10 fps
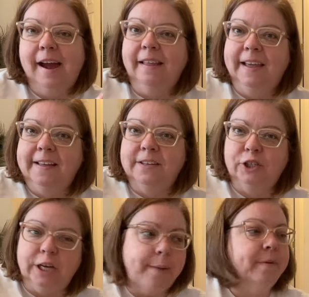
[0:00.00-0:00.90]
I like the
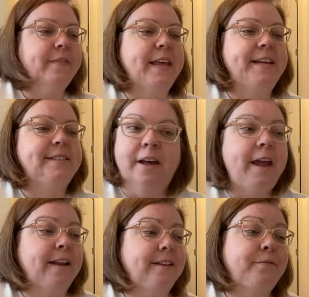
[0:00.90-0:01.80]
shape of this.
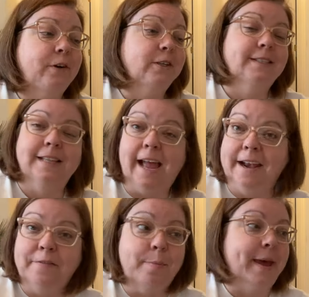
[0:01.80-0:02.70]
And the first line
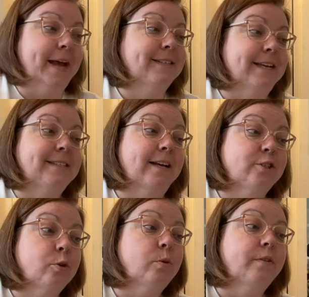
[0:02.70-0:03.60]
of the back says, A
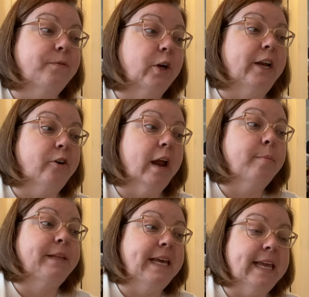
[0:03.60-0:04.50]
School for
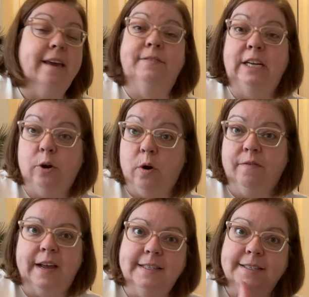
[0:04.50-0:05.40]
Incredibly Gifted
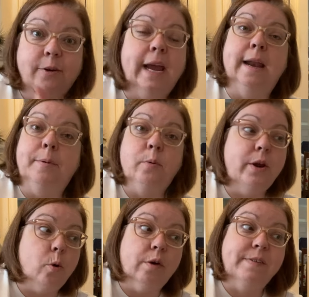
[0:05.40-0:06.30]
Orphans. Okay, number one,
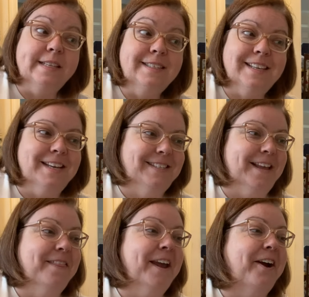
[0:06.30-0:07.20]
orphans is
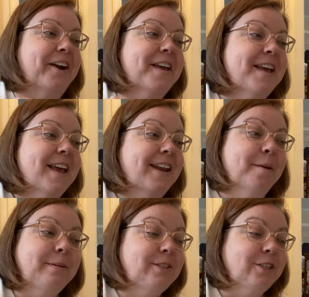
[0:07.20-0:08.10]
in there.
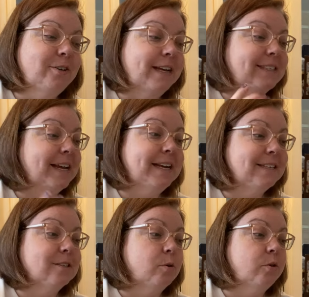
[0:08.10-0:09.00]
Number two, it's set at a
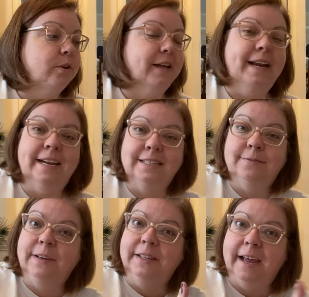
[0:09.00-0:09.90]
school. And I just
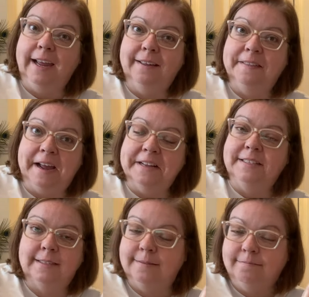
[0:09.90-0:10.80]
feel like
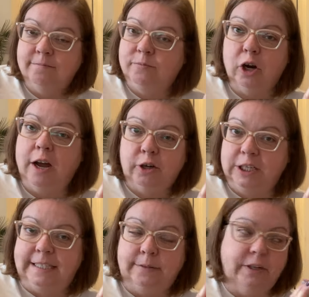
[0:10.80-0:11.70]
that's a
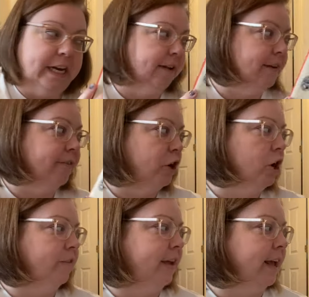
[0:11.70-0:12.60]
Krista read if I ever
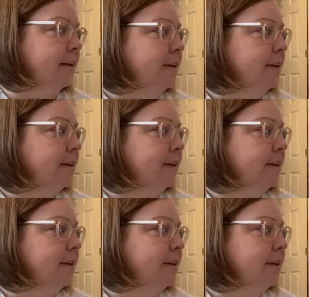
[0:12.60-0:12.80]
heard of it.